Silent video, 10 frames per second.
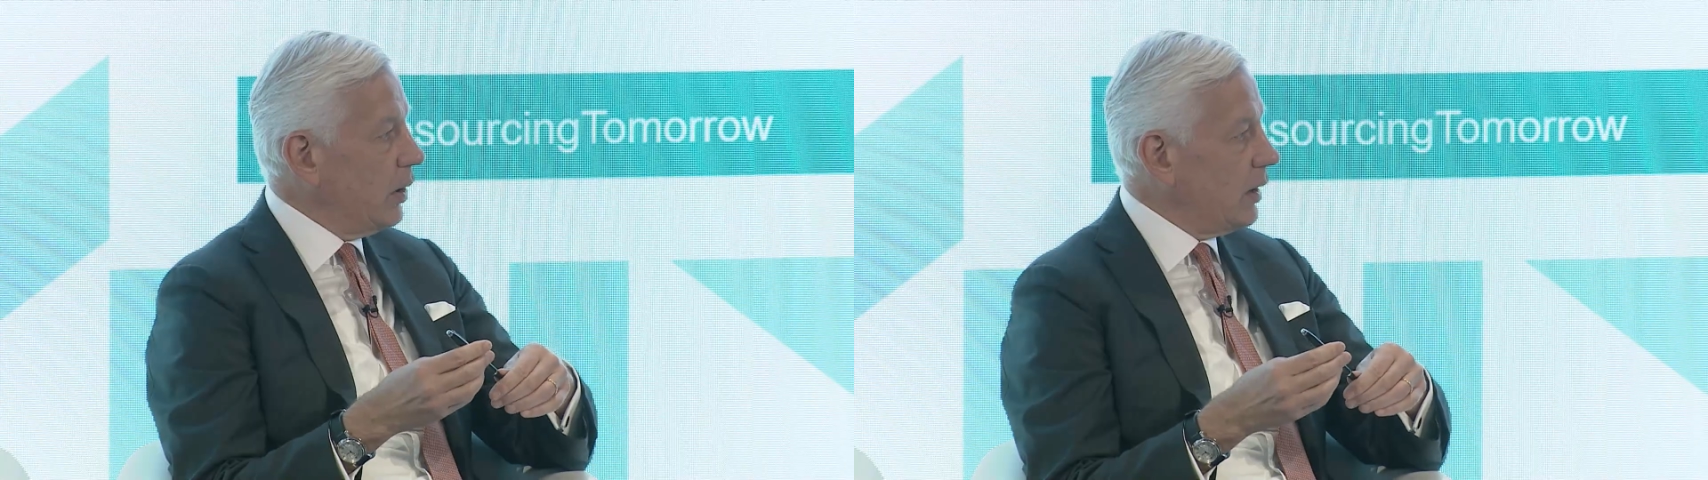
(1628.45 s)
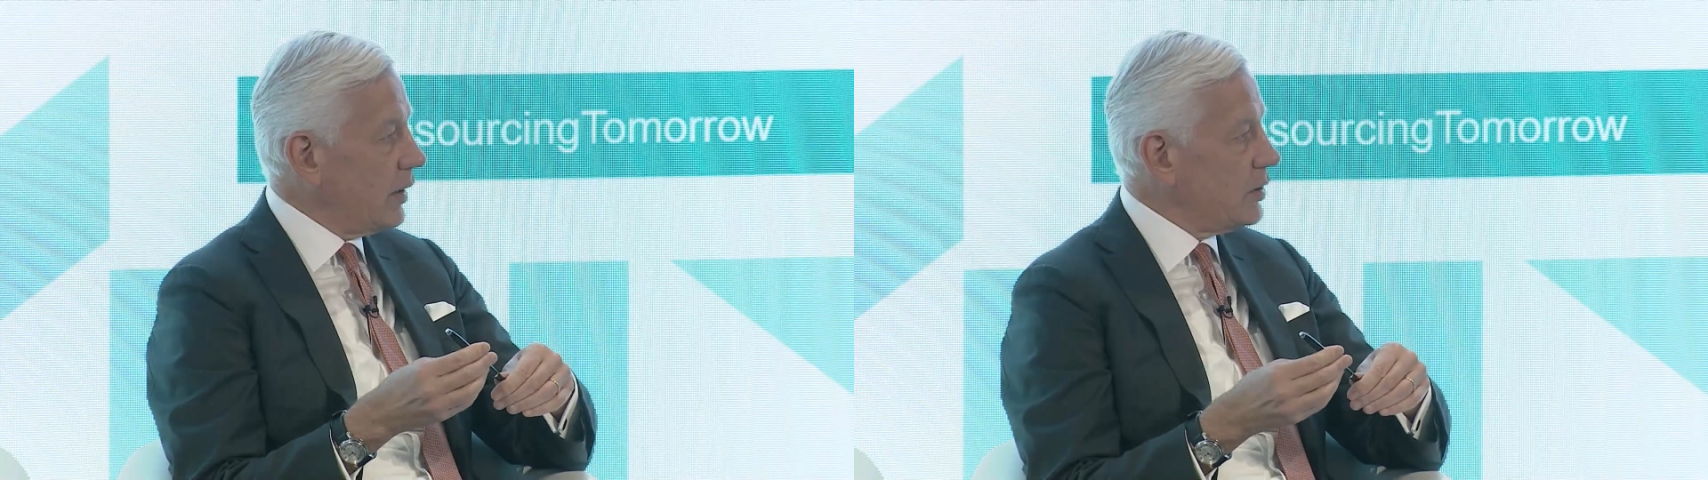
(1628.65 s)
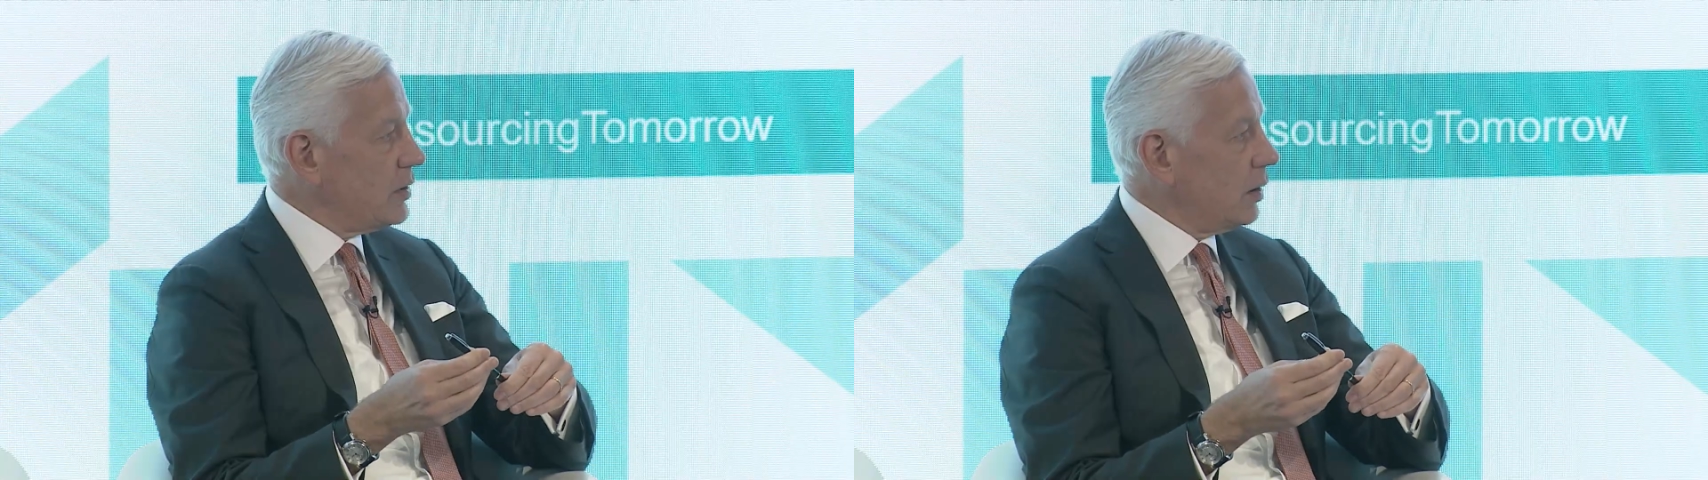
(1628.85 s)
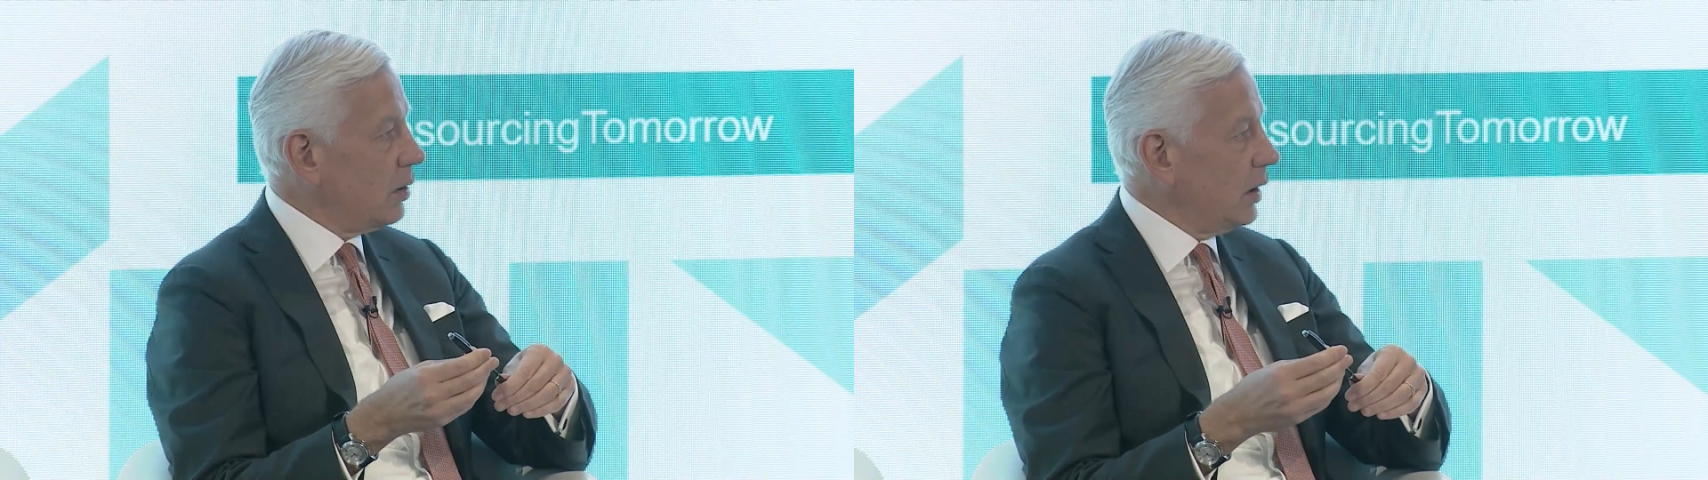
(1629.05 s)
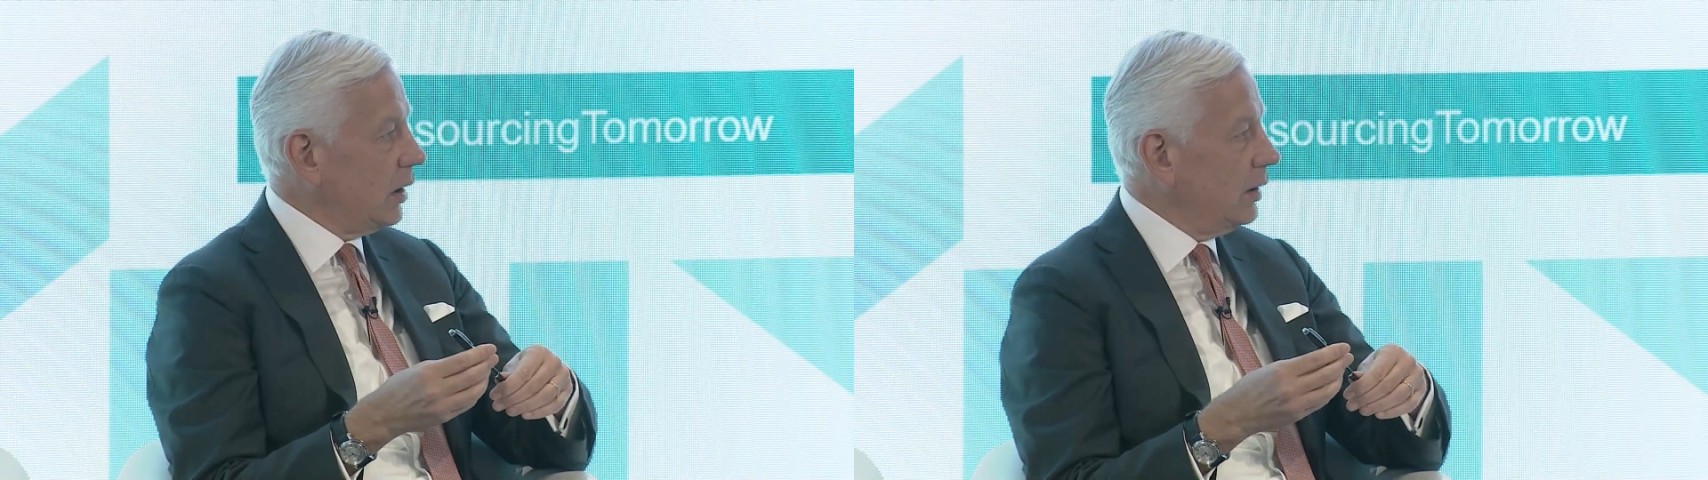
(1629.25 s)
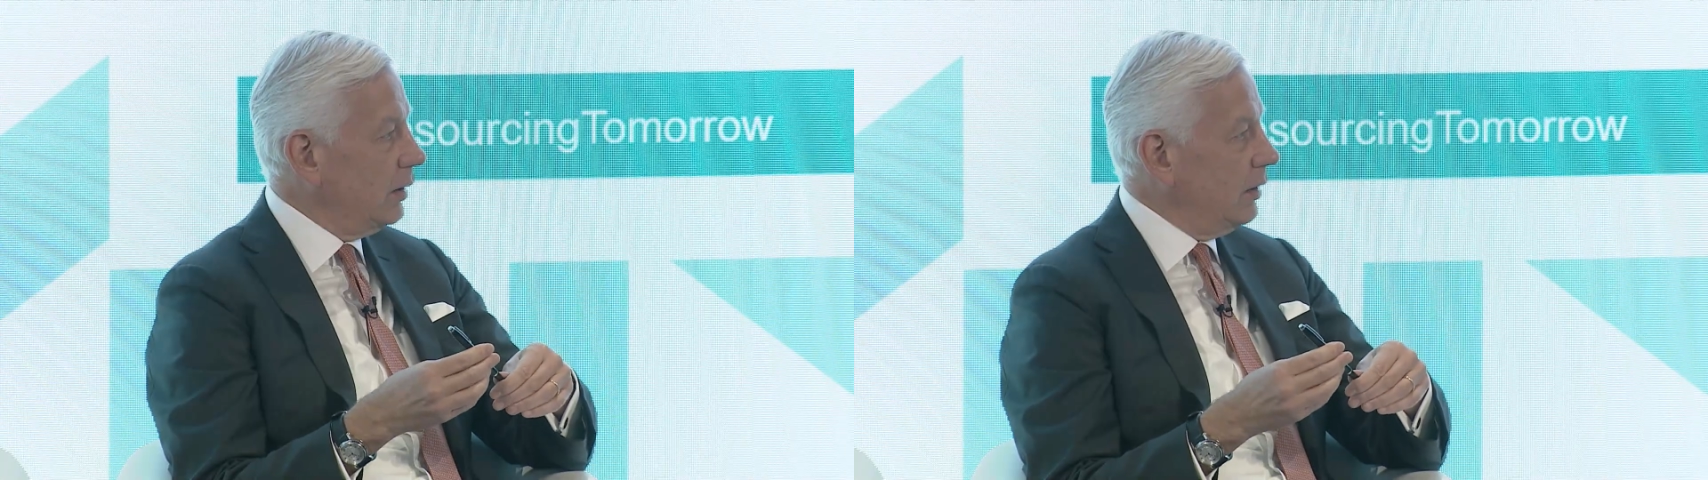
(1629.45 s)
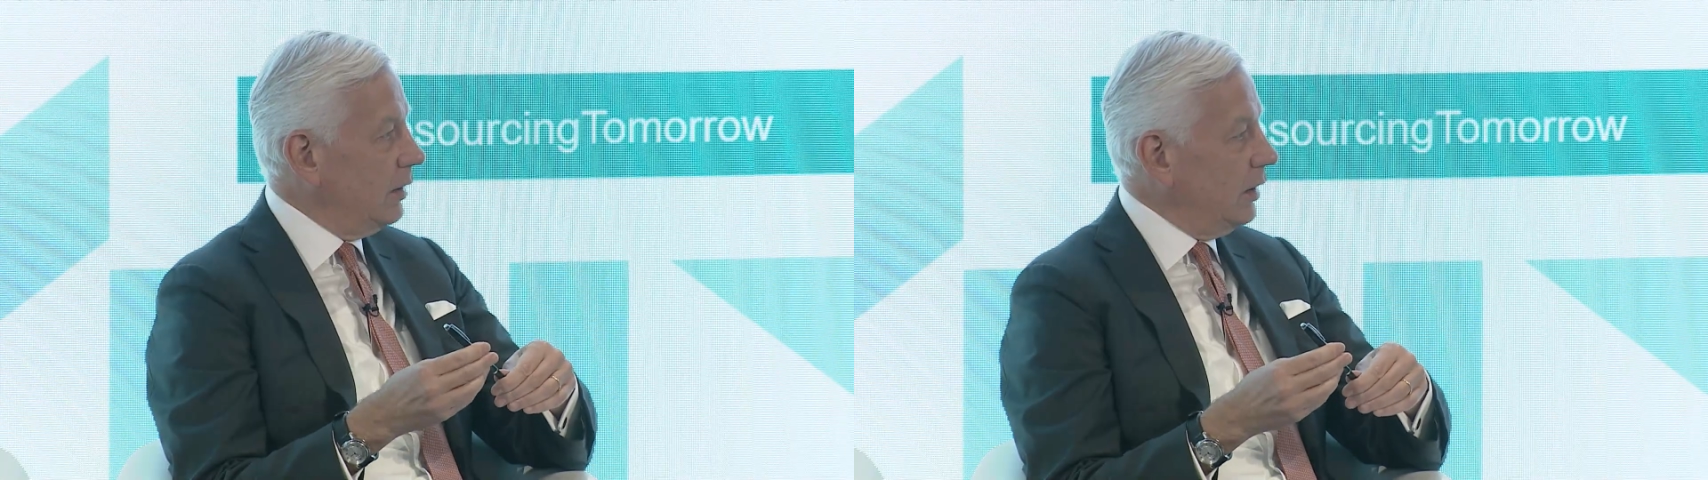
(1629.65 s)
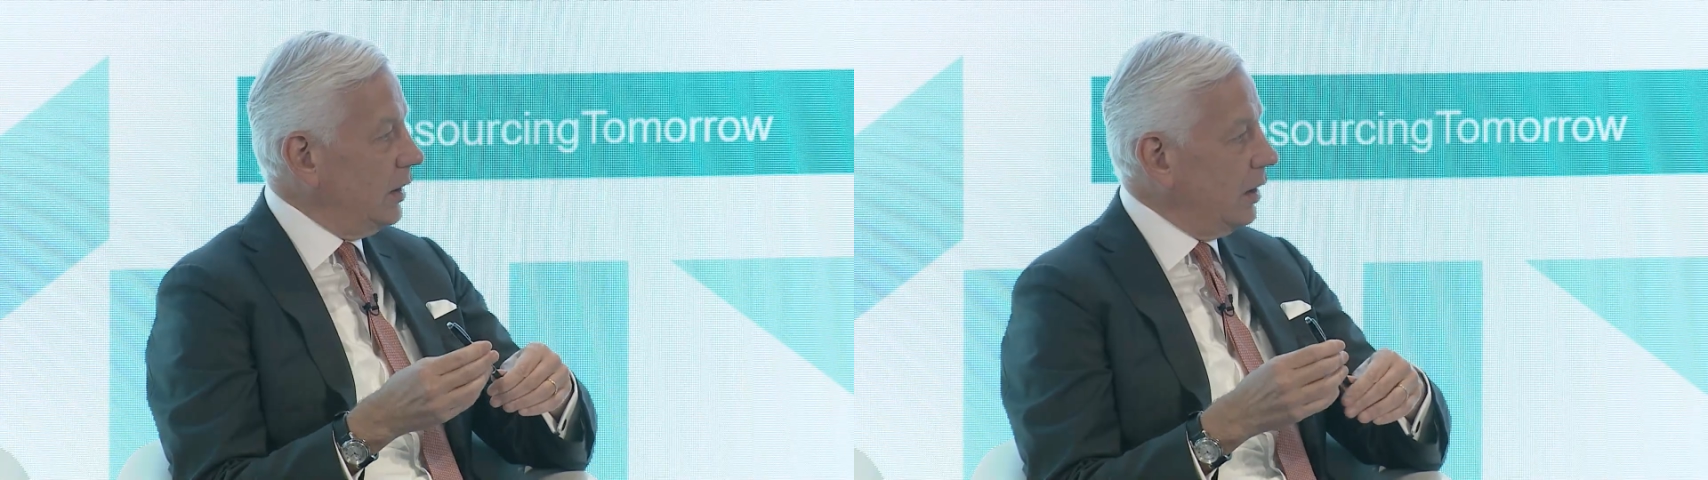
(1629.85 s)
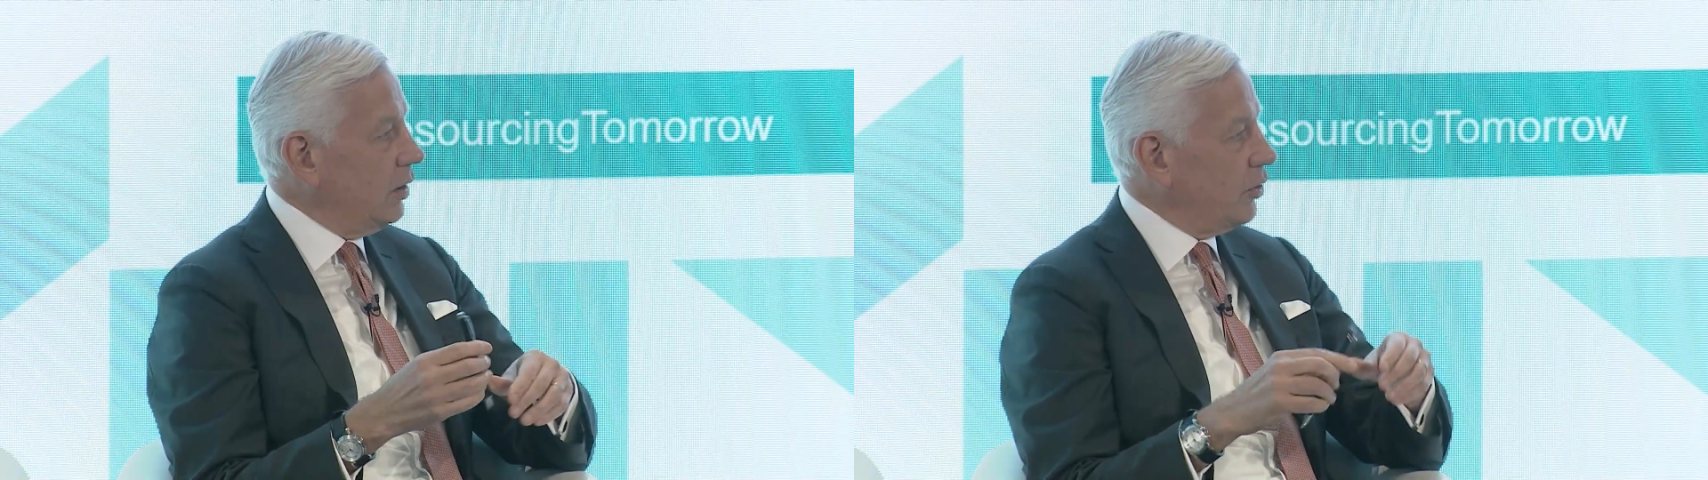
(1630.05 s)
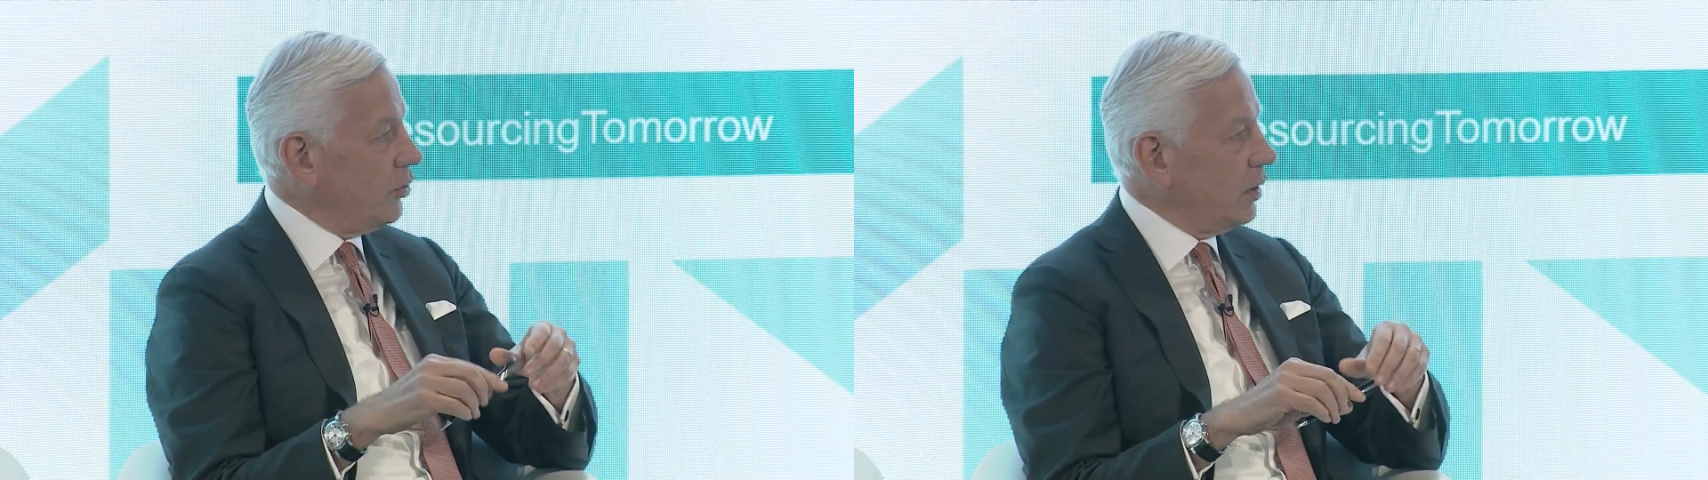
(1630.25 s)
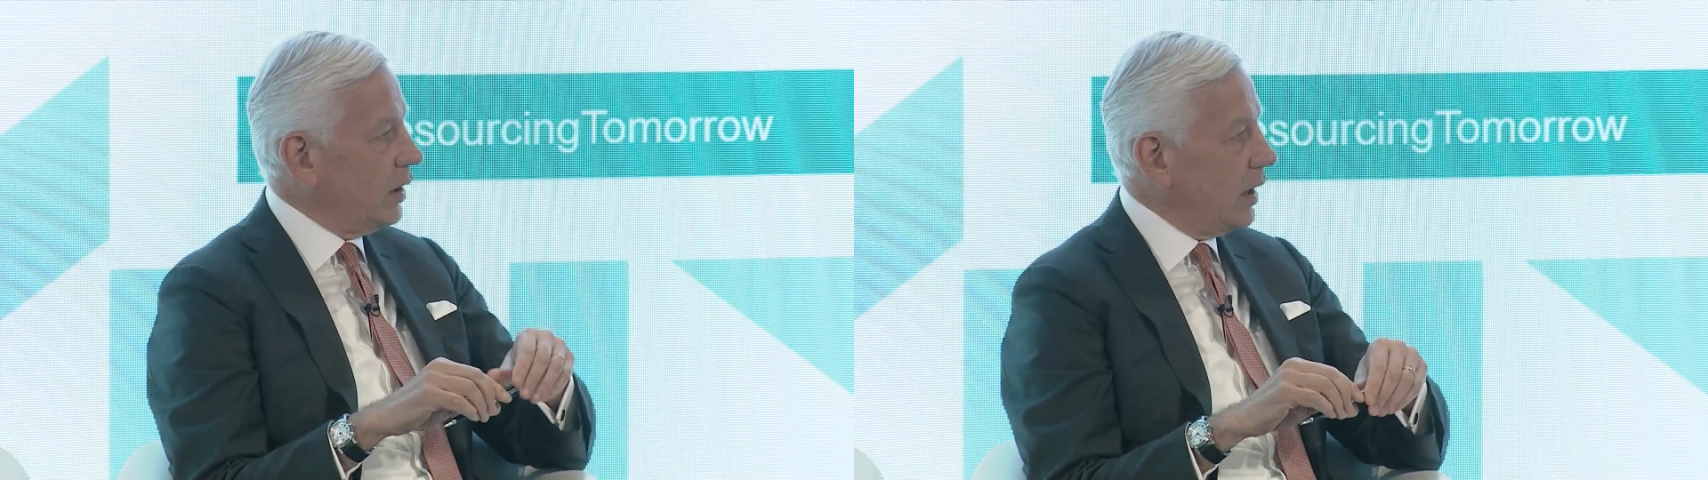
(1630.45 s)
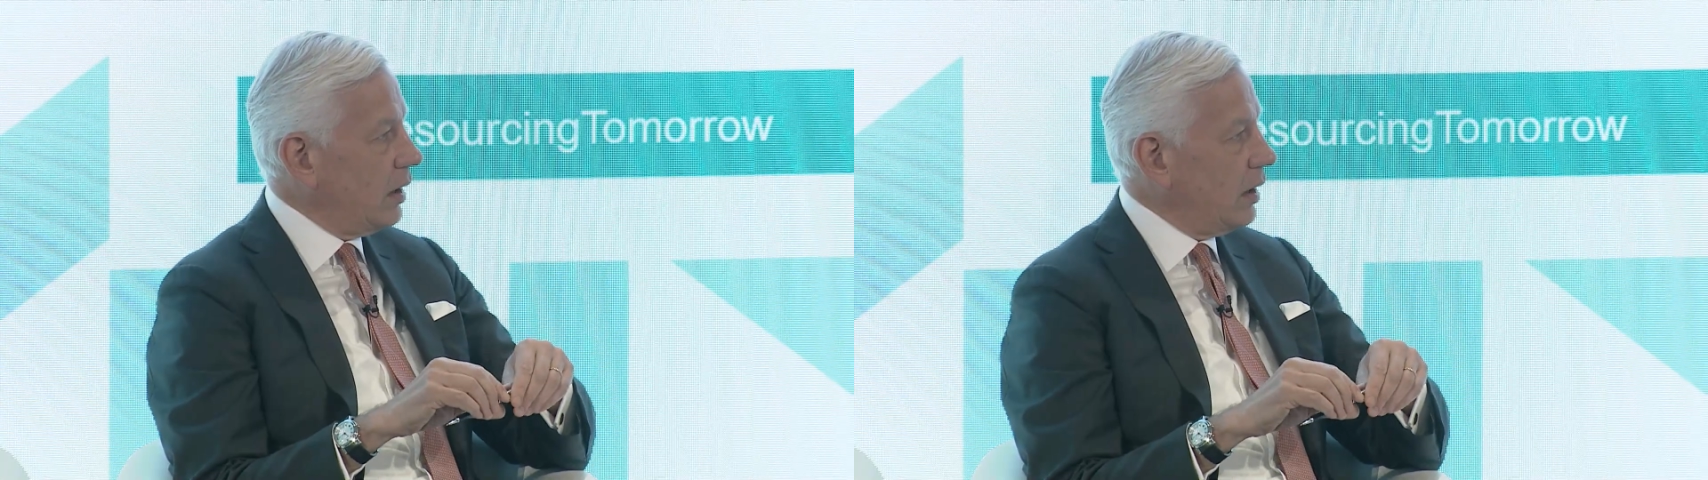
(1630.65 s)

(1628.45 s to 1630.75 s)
necessary industry,